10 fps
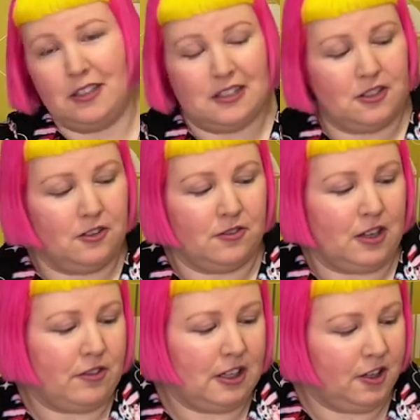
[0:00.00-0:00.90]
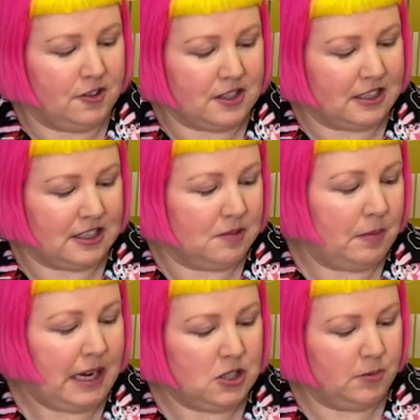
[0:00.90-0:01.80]
so if nothing else, I didn't
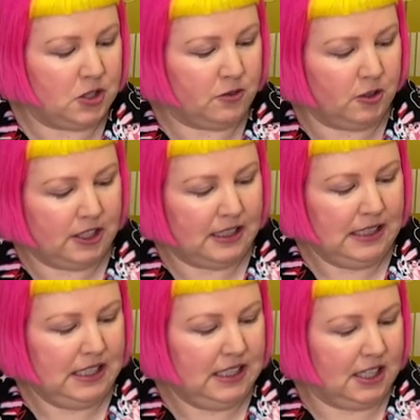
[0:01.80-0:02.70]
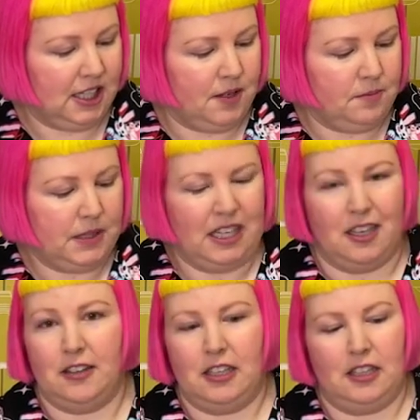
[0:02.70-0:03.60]
pay too much for it. Um, but
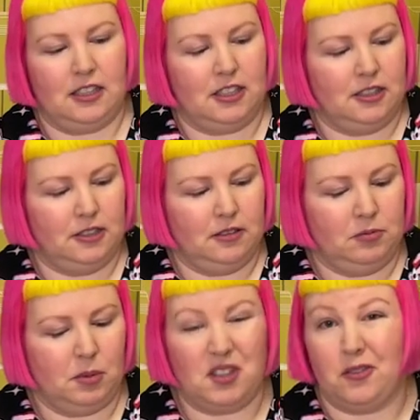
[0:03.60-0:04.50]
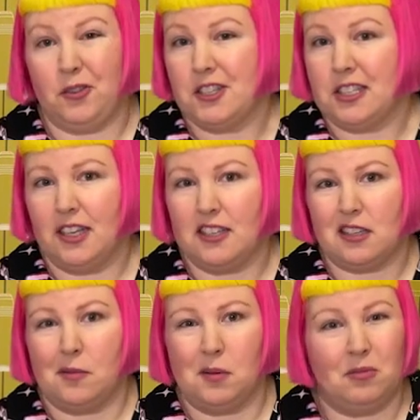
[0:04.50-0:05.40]
yeah, I think uh, probably the first and last
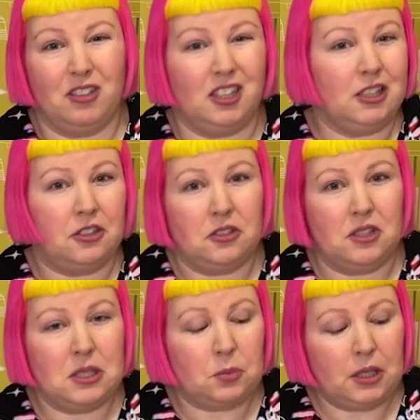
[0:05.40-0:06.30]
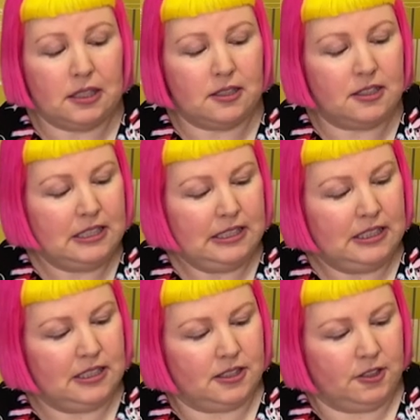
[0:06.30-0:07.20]
time I'm really going to do this brand.
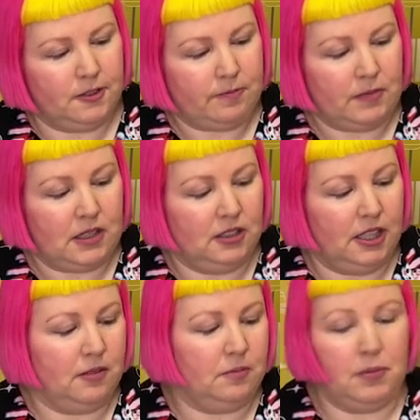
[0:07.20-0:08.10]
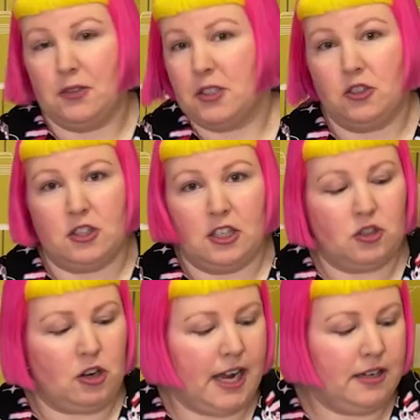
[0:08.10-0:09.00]
So yeah, but it was interesting to
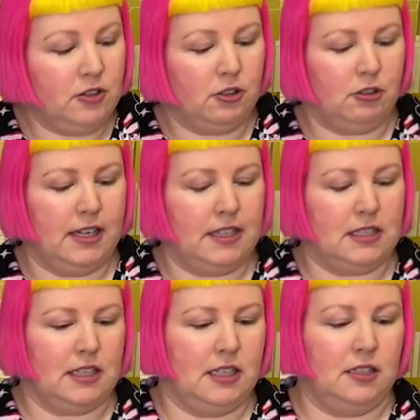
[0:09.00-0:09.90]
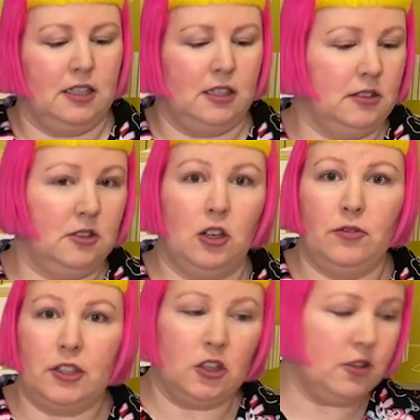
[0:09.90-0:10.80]
try, no regrets, and uh,
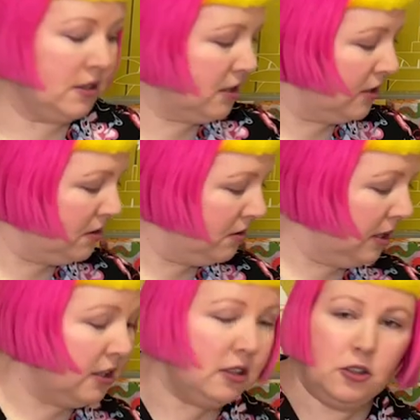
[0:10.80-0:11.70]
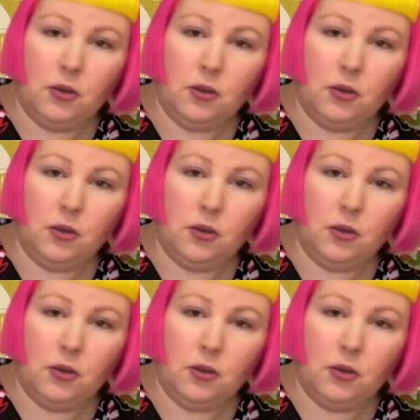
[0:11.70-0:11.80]
off it goes to a new